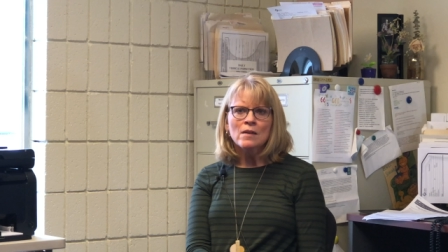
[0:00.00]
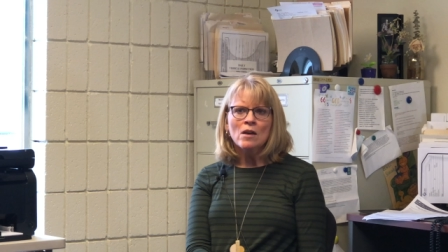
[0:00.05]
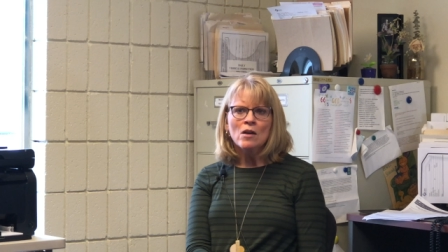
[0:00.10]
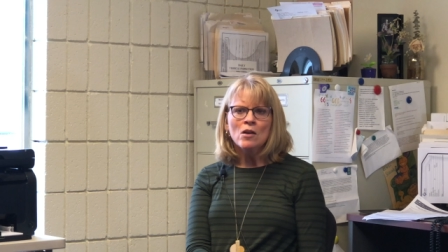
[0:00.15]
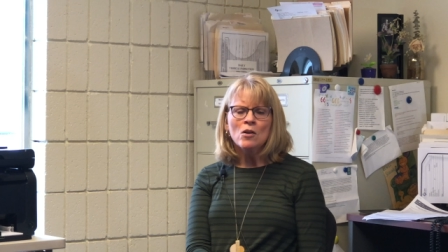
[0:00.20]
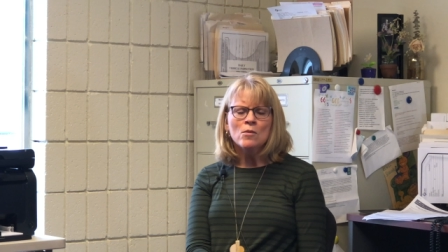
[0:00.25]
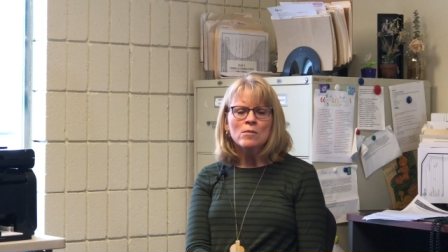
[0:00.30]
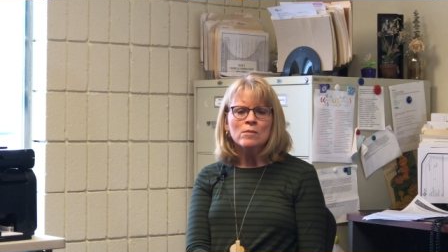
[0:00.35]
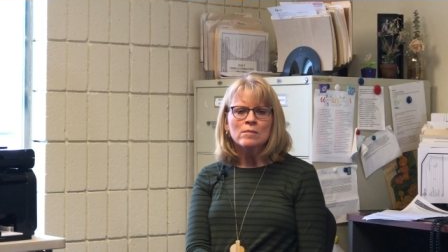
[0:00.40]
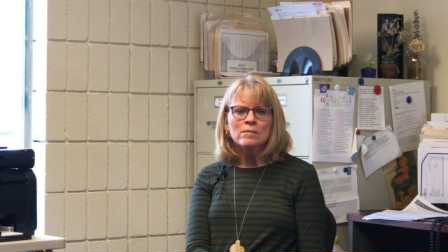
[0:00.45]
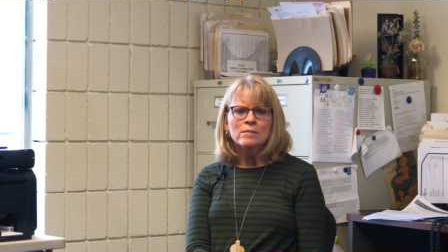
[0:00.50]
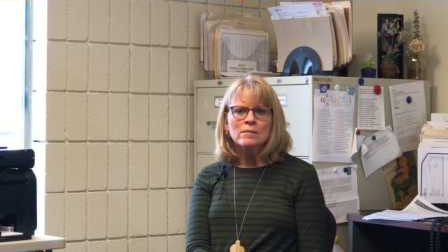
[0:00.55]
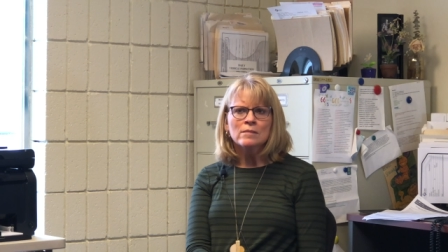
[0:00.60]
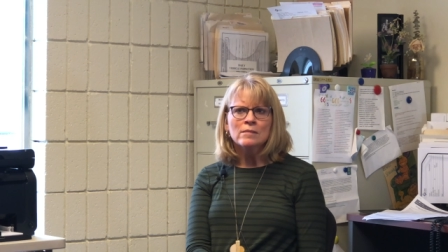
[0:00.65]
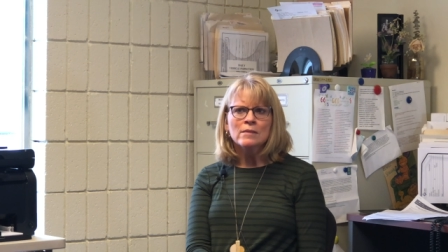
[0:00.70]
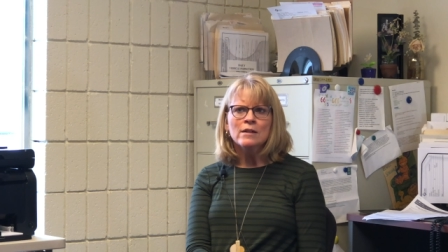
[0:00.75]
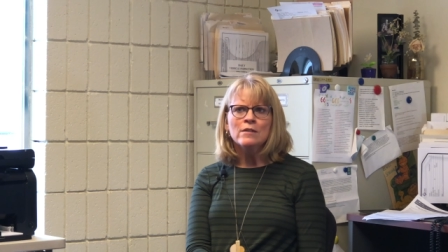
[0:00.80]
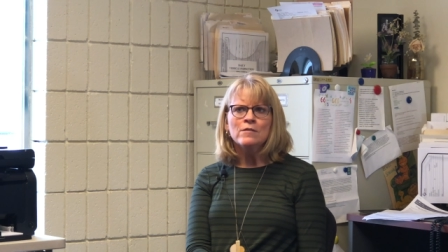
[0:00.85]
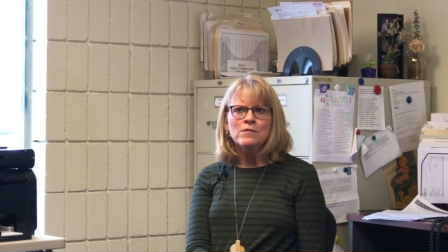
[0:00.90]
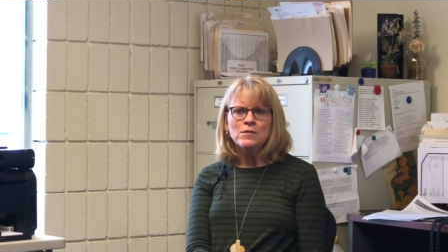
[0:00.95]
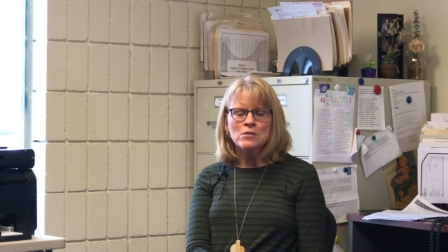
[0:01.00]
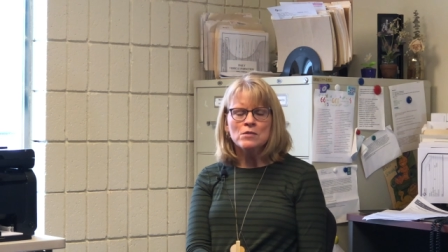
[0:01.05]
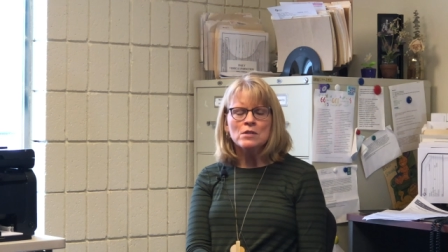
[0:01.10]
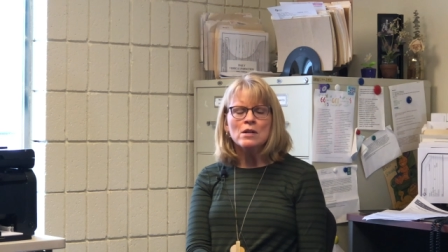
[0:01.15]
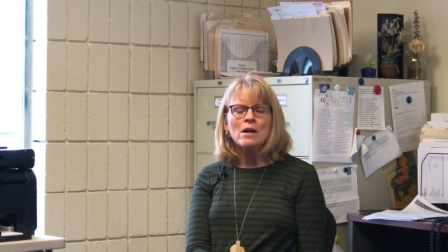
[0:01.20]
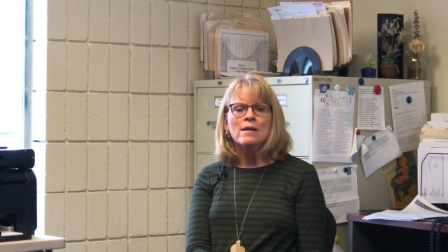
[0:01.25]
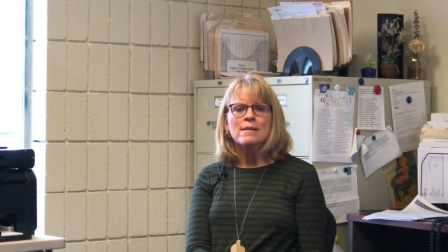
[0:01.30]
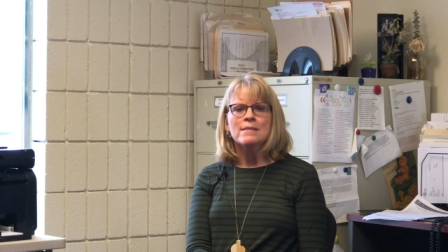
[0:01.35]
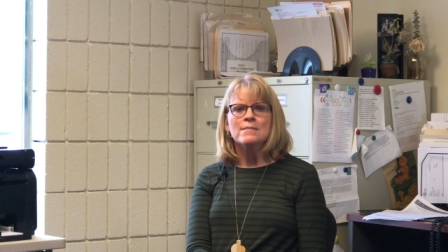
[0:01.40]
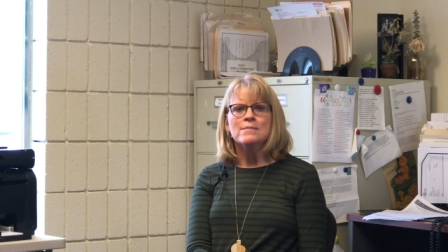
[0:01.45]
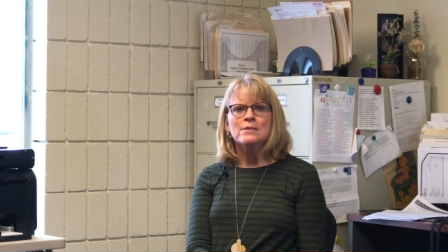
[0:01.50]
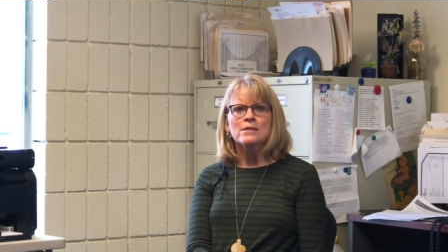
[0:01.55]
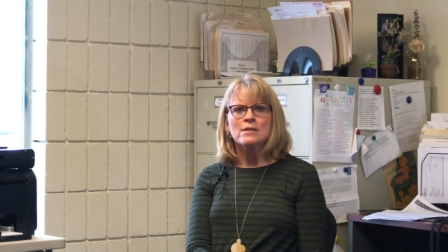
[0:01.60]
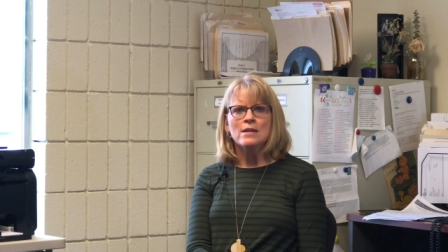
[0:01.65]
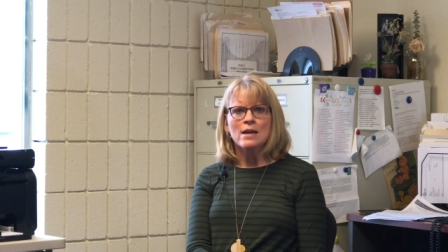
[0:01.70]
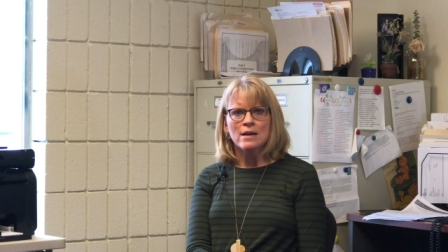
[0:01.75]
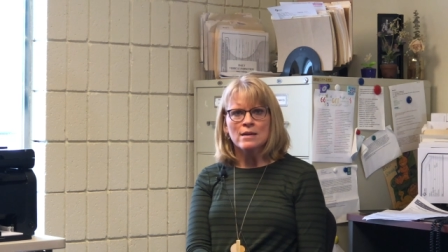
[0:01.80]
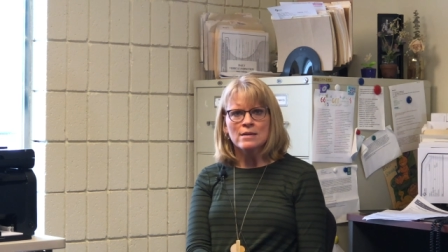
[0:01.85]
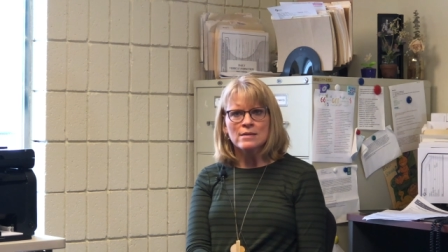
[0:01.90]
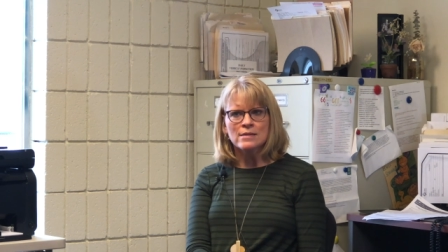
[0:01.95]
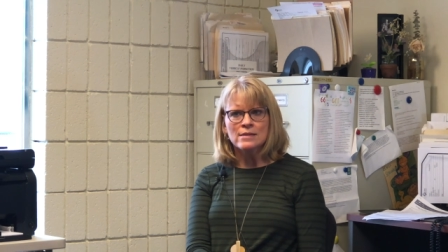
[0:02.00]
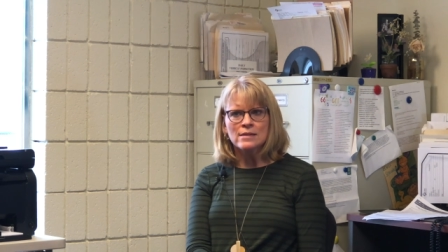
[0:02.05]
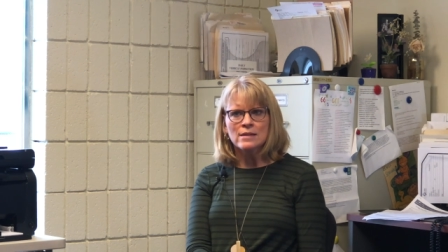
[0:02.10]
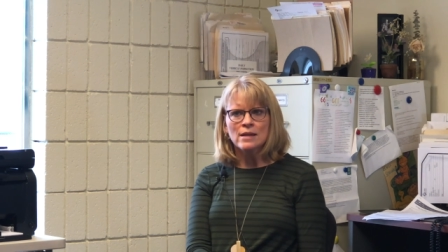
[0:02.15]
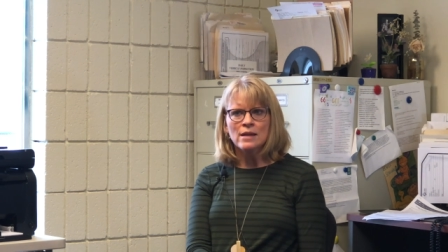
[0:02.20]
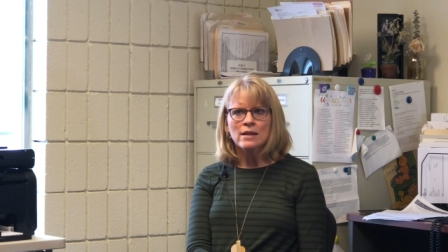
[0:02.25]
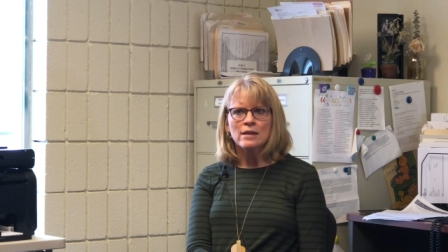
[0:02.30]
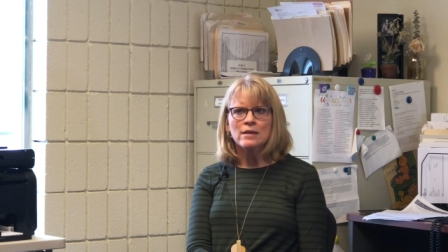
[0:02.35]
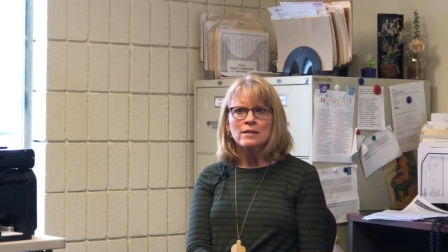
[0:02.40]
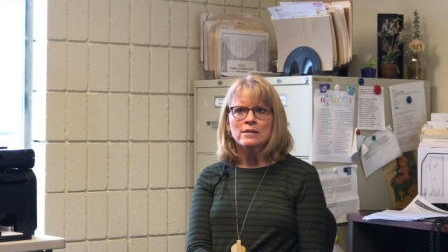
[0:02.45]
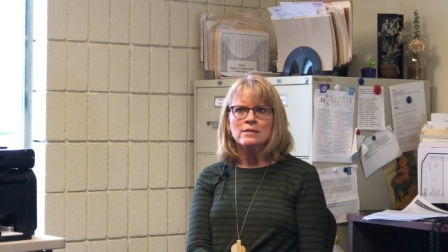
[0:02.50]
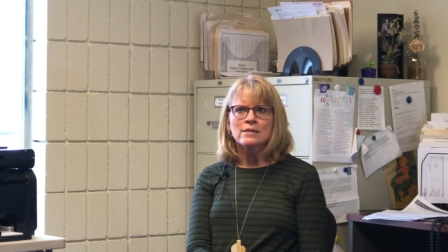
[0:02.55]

Oh, A few times, yes, and